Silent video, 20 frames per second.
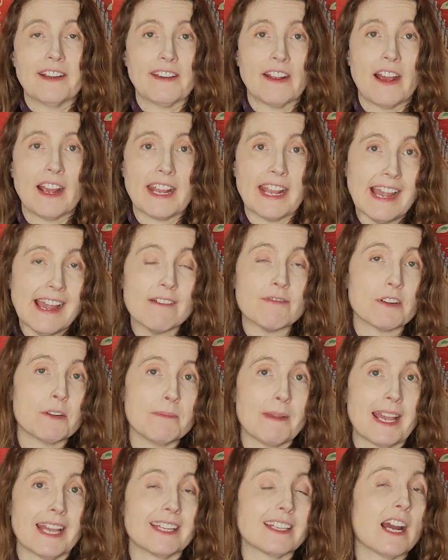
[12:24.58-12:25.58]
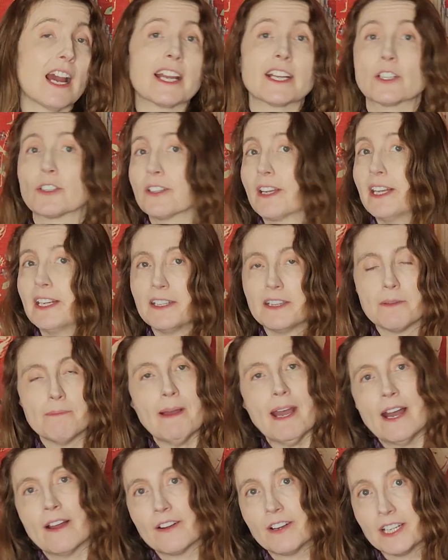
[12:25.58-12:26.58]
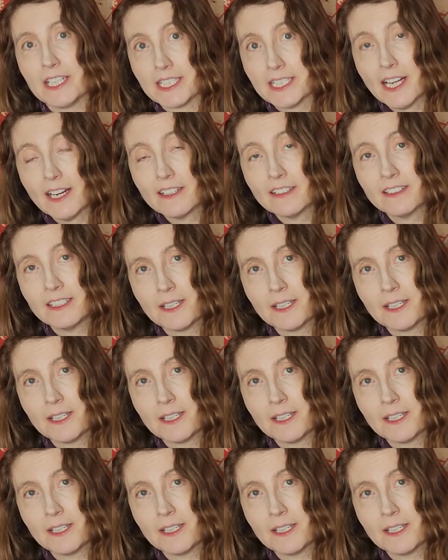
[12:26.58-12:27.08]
I ever made. I created the pattern entirely